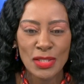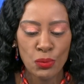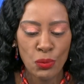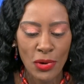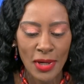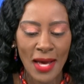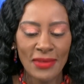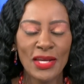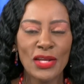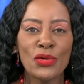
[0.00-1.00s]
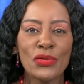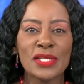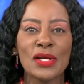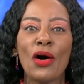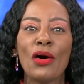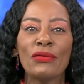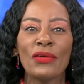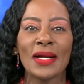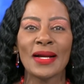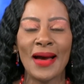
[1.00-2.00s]
What are the youths of
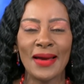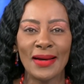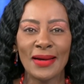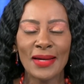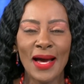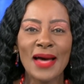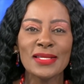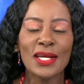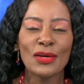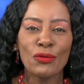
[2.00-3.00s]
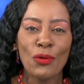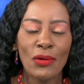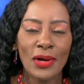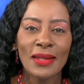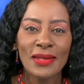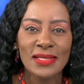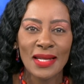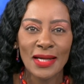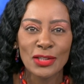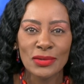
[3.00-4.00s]
Ghana asking for in this
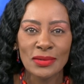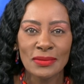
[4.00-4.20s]
election?